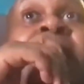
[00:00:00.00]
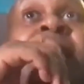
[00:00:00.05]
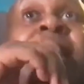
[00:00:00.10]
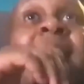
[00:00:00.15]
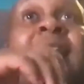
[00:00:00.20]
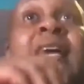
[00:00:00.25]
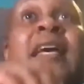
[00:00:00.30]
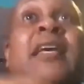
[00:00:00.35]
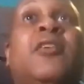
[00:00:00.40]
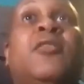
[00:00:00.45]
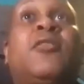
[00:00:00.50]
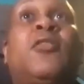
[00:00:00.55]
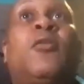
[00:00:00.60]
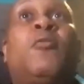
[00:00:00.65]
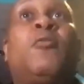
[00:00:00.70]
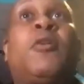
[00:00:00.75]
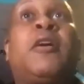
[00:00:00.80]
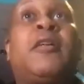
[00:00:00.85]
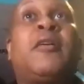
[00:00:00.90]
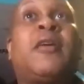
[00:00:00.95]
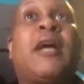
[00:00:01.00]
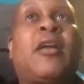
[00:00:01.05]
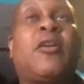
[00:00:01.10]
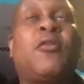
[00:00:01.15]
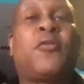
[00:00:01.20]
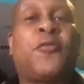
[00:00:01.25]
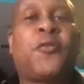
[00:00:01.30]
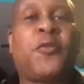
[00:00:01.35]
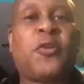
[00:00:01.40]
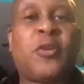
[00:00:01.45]
like,
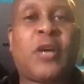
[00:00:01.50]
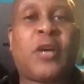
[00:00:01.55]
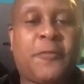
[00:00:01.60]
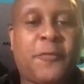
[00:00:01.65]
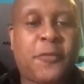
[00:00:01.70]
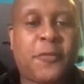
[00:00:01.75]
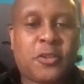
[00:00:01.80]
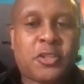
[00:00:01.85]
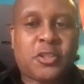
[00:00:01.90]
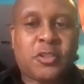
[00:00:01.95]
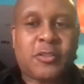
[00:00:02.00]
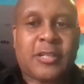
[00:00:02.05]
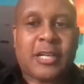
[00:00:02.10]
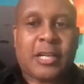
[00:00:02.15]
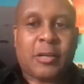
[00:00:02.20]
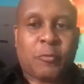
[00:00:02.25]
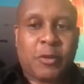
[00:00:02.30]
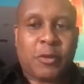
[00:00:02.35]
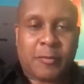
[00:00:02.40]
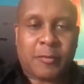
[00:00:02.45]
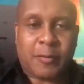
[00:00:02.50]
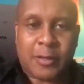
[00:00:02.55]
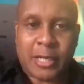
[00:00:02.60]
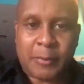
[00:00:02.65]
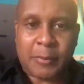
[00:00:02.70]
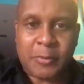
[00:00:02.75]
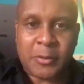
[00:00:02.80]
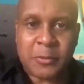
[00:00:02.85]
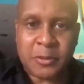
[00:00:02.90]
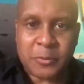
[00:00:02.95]
I feel a certain kind of way. When
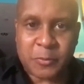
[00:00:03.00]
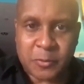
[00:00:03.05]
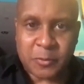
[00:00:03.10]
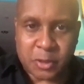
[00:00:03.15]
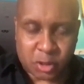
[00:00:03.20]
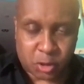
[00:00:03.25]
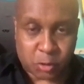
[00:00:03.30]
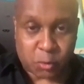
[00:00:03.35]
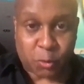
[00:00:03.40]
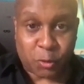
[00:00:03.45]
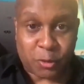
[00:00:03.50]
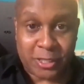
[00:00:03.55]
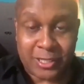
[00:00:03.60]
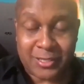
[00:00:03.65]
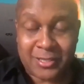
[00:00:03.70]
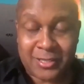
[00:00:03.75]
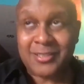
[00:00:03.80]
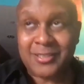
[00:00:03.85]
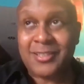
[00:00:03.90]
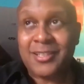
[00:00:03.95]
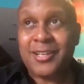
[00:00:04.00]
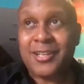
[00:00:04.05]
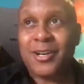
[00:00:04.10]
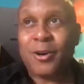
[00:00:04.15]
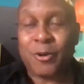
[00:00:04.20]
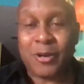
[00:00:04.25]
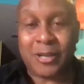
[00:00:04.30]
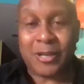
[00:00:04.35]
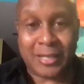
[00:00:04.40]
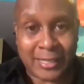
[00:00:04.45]
I'm in Detroit
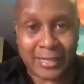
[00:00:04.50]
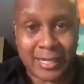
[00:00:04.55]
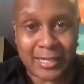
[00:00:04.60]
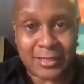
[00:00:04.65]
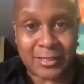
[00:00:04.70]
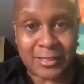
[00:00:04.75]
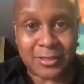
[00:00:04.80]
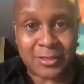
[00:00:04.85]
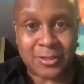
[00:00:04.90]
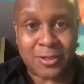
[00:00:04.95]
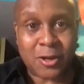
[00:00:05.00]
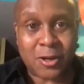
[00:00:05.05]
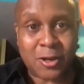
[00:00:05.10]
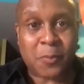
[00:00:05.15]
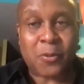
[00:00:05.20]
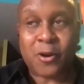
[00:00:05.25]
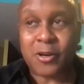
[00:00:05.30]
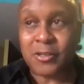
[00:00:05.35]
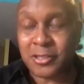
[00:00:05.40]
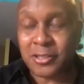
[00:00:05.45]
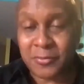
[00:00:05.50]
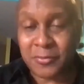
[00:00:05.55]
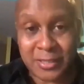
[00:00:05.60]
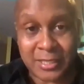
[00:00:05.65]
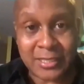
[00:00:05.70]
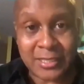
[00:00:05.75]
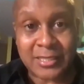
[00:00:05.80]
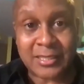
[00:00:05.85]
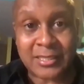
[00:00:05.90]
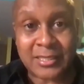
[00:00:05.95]
or Atlanta or parts of
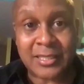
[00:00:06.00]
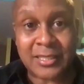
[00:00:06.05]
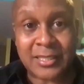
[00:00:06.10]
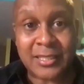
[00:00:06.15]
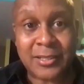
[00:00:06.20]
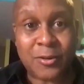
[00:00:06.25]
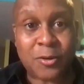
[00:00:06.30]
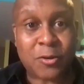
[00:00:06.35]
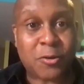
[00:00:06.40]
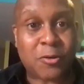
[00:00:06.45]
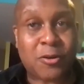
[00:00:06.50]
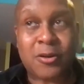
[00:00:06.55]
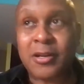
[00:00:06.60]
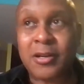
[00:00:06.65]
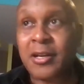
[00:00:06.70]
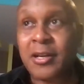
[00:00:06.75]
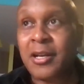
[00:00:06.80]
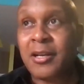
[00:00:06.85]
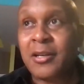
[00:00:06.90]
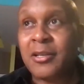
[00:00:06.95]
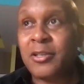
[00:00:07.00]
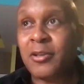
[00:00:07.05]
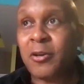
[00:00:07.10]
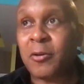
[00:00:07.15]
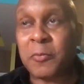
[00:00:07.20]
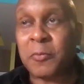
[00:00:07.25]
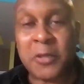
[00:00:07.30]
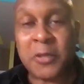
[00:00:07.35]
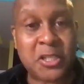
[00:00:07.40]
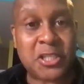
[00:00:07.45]
DC or,
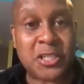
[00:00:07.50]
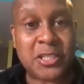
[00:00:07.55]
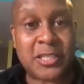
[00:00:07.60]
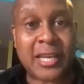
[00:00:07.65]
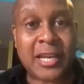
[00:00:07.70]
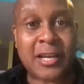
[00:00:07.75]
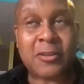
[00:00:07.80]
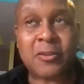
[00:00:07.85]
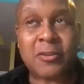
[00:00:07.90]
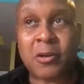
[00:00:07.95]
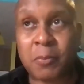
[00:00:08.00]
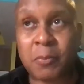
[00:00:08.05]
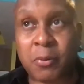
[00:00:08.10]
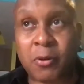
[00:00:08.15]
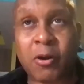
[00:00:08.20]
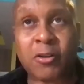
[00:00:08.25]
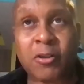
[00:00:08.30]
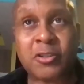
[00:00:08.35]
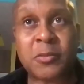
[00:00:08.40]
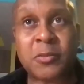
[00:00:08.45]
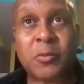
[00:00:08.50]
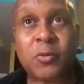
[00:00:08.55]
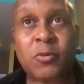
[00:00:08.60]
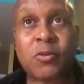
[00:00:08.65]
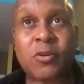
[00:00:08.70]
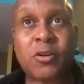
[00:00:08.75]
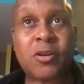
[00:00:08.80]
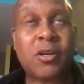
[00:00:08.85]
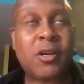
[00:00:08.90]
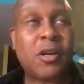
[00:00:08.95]
PG County or
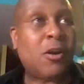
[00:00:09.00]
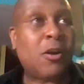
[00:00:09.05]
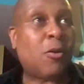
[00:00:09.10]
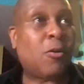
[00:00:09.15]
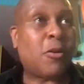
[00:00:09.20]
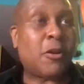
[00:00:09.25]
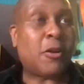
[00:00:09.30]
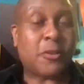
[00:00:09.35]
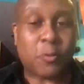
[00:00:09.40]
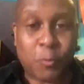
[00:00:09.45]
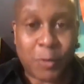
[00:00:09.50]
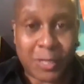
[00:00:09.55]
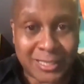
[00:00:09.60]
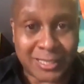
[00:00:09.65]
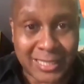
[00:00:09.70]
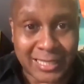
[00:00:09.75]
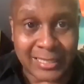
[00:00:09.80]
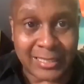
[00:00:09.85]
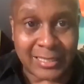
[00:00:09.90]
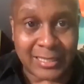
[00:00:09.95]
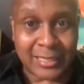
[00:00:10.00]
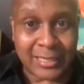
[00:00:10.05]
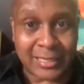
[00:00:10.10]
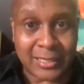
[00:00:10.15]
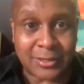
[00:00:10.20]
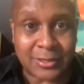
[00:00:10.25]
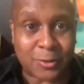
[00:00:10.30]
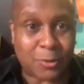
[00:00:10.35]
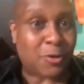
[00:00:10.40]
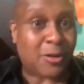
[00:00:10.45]
Baltimore or the West
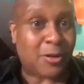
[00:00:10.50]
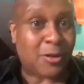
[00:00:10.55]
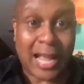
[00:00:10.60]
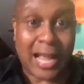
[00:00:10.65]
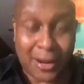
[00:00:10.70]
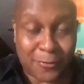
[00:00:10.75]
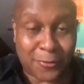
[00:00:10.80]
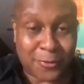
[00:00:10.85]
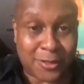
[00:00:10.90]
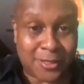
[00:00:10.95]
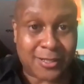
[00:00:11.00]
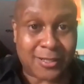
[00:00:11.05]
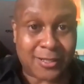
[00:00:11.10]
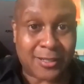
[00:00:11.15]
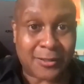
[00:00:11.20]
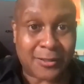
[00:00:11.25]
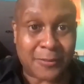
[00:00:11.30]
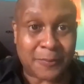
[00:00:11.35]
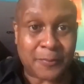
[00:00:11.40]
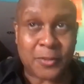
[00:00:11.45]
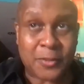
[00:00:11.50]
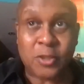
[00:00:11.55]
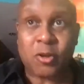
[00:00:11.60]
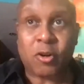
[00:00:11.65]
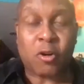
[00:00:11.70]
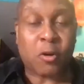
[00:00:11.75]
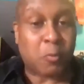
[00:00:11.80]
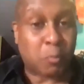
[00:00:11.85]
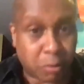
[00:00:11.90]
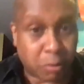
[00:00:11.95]
Indies or Africa,
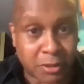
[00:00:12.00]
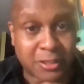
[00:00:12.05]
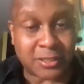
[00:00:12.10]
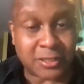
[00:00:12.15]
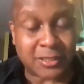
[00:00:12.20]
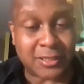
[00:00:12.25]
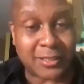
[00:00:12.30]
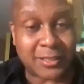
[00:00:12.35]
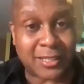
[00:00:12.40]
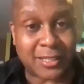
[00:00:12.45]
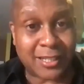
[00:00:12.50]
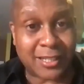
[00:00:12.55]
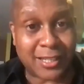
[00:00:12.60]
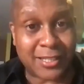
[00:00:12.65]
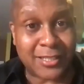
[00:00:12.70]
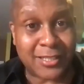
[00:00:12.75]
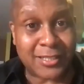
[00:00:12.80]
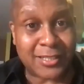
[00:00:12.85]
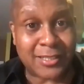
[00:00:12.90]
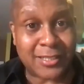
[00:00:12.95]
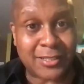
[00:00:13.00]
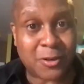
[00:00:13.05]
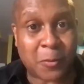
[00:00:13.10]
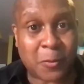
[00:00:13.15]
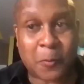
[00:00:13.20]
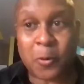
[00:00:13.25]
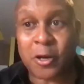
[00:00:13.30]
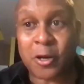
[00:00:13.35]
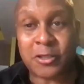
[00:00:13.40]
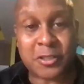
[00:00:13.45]
or Brixton and London or
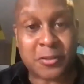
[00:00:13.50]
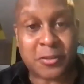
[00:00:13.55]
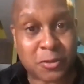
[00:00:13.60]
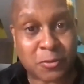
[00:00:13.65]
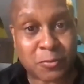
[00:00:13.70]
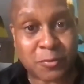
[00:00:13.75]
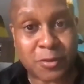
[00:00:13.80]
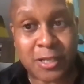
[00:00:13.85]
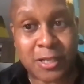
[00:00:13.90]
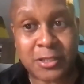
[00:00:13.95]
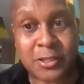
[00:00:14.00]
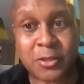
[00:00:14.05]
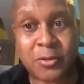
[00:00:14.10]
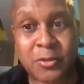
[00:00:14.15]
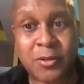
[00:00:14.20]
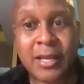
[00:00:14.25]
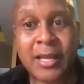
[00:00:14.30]
parts of Toronto,